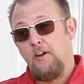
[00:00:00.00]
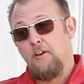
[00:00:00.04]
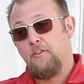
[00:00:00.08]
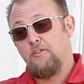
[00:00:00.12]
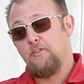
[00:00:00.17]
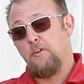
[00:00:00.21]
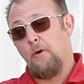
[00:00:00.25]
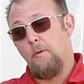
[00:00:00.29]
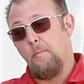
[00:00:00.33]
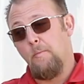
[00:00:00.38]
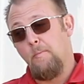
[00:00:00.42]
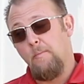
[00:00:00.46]

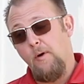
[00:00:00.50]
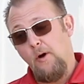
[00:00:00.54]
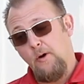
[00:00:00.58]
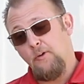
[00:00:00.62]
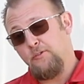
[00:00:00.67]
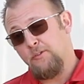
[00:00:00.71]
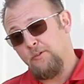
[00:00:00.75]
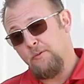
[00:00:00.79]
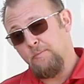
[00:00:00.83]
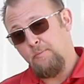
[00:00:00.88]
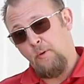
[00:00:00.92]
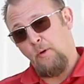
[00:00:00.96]
So
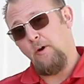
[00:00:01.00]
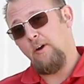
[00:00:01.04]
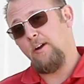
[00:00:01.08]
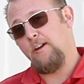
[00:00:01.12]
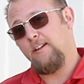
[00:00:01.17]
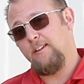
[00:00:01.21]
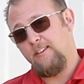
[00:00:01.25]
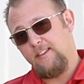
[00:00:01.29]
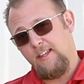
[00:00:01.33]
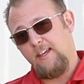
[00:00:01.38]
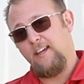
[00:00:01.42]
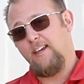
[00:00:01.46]
most
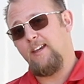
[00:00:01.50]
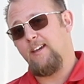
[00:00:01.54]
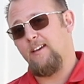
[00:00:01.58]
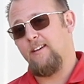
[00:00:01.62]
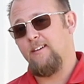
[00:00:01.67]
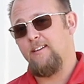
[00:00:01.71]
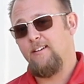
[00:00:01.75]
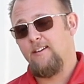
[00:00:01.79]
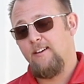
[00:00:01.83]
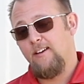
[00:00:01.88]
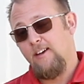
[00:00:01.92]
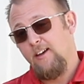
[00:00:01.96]
important thing,
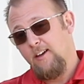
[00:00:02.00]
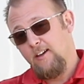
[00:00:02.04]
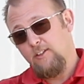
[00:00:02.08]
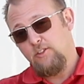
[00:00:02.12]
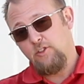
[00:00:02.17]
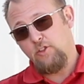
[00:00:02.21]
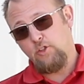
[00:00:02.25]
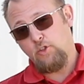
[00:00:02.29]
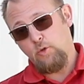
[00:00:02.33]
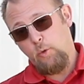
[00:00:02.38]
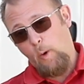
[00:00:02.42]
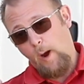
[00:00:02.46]

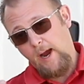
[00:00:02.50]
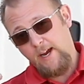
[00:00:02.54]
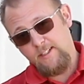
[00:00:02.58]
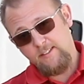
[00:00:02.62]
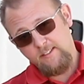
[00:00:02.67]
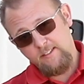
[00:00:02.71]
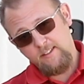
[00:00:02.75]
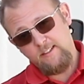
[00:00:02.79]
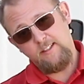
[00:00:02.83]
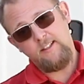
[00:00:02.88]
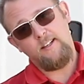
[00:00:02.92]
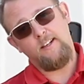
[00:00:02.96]
twice
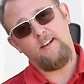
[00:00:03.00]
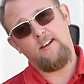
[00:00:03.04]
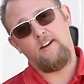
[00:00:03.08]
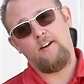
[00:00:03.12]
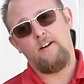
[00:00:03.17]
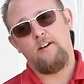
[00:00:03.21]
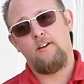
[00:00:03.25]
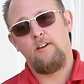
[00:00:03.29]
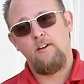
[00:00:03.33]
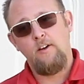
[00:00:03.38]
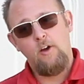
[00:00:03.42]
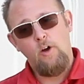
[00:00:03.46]
a
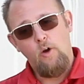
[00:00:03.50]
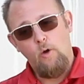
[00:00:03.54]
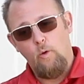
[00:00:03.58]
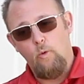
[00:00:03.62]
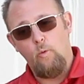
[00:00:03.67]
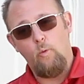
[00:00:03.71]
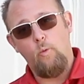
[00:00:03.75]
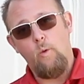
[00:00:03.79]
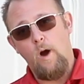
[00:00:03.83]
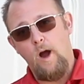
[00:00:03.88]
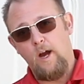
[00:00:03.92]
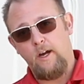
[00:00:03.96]
year,
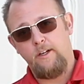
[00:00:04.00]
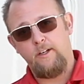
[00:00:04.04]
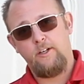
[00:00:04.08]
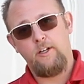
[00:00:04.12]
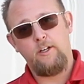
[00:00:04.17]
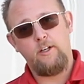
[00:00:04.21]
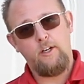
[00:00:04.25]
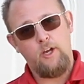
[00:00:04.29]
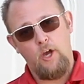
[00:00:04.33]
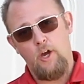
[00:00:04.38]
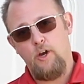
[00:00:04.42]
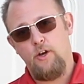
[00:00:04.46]
walk your
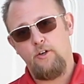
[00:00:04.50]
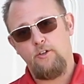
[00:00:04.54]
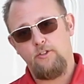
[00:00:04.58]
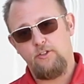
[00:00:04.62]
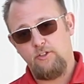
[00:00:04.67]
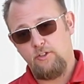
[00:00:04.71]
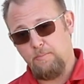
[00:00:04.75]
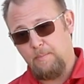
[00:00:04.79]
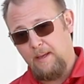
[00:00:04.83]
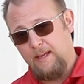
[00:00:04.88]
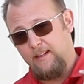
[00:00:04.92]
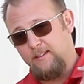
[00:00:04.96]
coach,
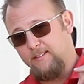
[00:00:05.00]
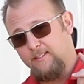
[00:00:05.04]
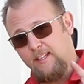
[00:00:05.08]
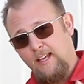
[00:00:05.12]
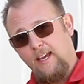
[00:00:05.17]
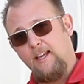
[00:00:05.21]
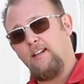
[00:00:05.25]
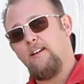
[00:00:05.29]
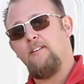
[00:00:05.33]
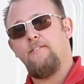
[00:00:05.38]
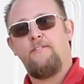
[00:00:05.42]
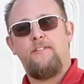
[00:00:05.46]
spend
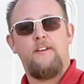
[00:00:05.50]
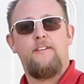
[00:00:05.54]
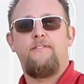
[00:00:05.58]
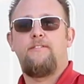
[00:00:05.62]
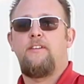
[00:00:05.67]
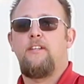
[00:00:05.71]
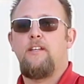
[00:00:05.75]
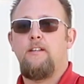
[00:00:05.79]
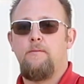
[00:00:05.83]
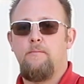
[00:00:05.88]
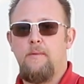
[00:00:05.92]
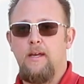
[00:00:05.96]
10 to
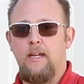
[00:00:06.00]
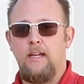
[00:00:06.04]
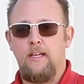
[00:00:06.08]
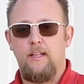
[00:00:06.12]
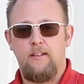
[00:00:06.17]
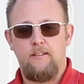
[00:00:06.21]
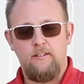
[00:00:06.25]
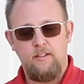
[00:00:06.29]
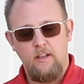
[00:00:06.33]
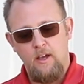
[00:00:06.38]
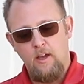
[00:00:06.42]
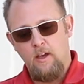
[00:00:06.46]
15
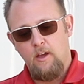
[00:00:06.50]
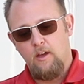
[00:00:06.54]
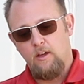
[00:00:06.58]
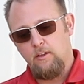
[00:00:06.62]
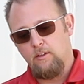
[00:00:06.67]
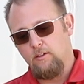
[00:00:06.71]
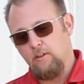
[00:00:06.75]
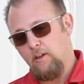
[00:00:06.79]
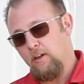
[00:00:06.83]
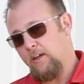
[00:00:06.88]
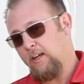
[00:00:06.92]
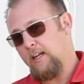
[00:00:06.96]
minutes
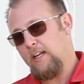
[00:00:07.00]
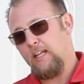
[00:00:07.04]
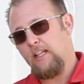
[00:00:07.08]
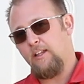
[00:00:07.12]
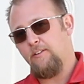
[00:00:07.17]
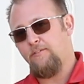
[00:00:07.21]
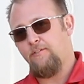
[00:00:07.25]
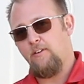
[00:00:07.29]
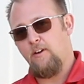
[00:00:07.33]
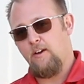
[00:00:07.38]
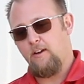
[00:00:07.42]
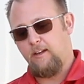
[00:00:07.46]
looking at the
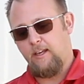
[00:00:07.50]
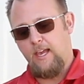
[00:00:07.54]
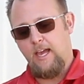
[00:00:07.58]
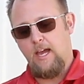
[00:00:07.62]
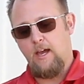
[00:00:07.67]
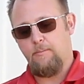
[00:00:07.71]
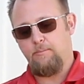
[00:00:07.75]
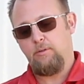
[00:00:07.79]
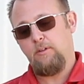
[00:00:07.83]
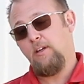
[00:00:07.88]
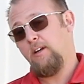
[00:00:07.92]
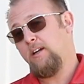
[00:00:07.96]
front
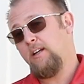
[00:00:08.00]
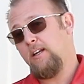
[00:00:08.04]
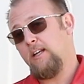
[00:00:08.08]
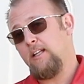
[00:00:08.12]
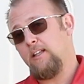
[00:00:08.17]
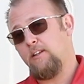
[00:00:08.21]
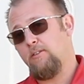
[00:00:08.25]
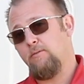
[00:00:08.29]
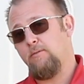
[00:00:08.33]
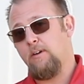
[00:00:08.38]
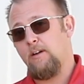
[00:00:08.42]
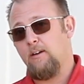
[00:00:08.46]
cap, looking at
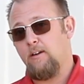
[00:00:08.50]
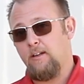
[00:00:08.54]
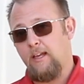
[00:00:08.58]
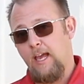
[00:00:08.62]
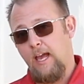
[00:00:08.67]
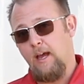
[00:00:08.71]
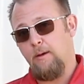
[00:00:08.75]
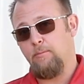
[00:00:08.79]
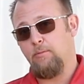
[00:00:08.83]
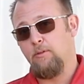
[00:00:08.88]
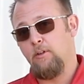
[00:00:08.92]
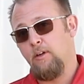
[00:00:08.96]
the rear
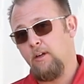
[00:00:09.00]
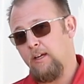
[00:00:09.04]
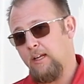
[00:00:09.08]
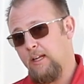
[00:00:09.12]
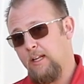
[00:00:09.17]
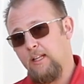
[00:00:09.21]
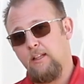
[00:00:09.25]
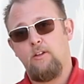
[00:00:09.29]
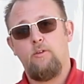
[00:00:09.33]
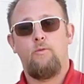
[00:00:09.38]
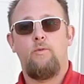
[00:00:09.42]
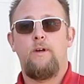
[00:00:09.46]
cap, looking
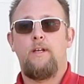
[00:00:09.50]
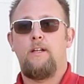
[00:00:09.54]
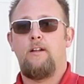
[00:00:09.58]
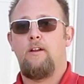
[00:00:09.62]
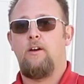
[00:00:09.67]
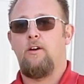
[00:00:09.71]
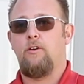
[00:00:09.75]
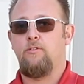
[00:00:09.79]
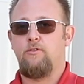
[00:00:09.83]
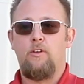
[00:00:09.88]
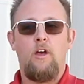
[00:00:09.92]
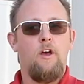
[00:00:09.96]
at the
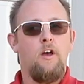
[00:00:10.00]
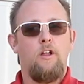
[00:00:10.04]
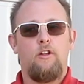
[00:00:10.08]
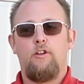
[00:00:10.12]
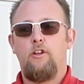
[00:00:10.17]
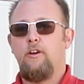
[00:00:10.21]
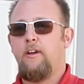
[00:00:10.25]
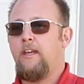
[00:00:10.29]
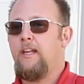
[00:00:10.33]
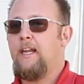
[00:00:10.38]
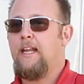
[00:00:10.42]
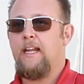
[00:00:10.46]
windows,
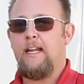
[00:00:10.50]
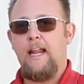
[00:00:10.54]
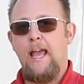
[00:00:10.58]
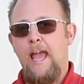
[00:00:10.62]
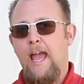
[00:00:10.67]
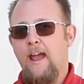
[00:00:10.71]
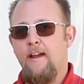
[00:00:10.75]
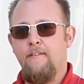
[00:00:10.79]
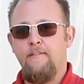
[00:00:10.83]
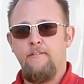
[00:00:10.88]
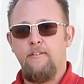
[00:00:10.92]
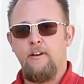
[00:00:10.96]
looking at
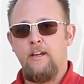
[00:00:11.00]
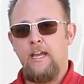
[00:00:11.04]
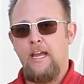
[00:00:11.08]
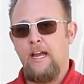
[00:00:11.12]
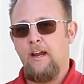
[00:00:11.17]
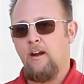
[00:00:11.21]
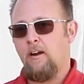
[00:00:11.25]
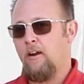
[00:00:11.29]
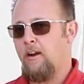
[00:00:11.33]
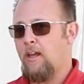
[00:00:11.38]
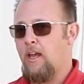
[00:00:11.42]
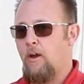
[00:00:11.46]
every
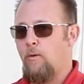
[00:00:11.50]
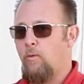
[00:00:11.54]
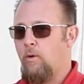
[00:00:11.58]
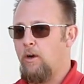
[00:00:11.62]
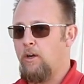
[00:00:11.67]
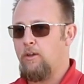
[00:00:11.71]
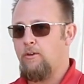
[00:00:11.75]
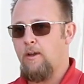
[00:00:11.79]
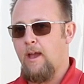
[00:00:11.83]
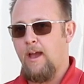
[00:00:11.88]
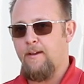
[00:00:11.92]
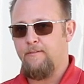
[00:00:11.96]
area where
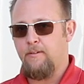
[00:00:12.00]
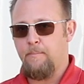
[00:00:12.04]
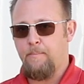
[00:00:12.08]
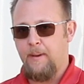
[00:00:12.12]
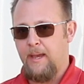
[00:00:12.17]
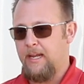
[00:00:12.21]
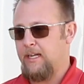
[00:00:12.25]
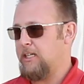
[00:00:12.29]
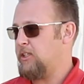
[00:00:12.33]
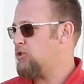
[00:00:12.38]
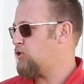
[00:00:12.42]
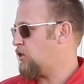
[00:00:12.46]
you have a
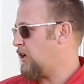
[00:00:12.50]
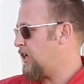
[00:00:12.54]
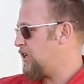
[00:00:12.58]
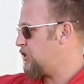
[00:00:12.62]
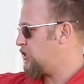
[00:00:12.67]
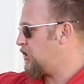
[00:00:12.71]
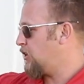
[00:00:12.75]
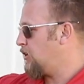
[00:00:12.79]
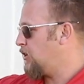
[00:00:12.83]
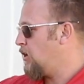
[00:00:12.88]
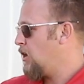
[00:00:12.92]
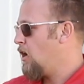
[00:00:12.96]

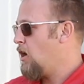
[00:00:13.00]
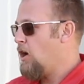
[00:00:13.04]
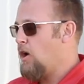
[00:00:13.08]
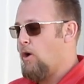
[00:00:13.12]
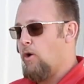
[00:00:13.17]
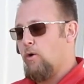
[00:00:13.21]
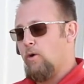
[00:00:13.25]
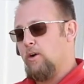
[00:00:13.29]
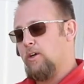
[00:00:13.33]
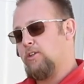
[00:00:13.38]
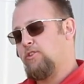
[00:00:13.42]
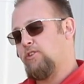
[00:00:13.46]
penetration
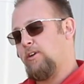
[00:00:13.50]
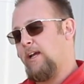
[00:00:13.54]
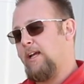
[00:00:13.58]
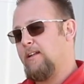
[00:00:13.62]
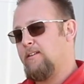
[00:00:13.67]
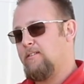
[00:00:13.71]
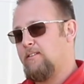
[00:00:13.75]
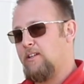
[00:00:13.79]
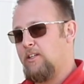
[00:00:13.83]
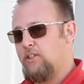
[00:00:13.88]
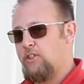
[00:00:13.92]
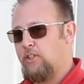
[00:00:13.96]
or a
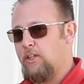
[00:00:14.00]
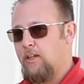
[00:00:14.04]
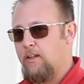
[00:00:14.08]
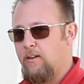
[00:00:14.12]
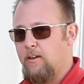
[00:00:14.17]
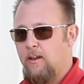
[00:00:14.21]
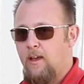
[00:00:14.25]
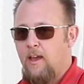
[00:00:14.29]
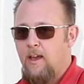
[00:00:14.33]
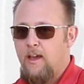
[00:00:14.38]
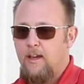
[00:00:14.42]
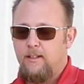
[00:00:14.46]
transition
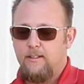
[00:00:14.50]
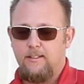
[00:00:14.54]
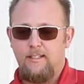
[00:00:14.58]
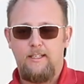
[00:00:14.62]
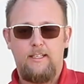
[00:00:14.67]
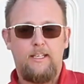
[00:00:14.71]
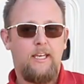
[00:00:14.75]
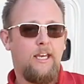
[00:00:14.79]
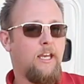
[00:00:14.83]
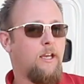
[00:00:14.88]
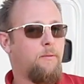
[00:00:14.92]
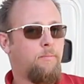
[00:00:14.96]
to
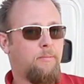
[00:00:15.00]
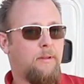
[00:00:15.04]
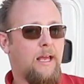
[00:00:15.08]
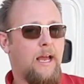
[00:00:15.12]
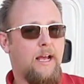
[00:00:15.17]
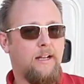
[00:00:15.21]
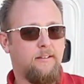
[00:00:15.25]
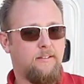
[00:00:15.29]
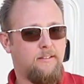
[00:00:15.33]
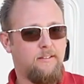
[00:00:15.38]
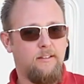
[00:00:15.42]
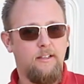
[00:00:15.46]
keep
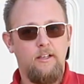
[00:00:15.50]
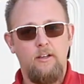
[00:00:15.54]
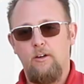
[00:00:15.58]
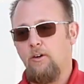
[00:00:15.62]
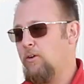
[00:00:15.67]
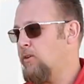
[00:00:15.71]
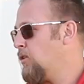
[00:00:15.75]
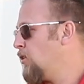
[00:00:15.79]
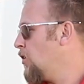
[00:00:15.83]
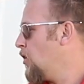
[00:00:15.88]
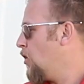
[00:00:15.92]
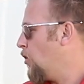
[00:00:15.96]
that
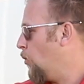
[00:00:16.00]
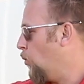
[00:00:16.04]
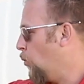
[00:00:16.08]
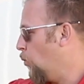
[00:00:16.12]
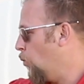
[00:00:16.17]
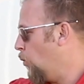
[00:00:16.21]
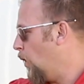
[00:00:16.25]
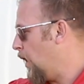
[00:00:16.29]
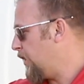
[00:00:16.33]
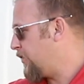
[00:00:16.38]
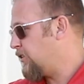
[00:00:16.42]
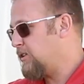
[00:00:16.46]
seal
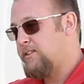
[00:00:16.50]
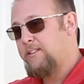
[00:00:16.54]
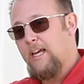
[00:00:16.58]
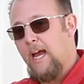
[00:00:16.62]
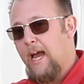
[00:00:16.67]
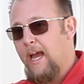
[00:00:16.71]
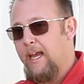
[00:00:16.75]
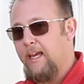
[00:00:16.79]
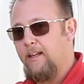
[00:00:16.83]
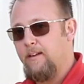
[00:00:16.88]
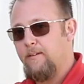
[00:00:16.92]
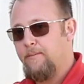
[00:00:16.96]
weather
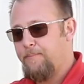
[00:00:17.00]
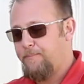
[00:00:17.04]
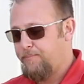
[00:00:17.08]
tight.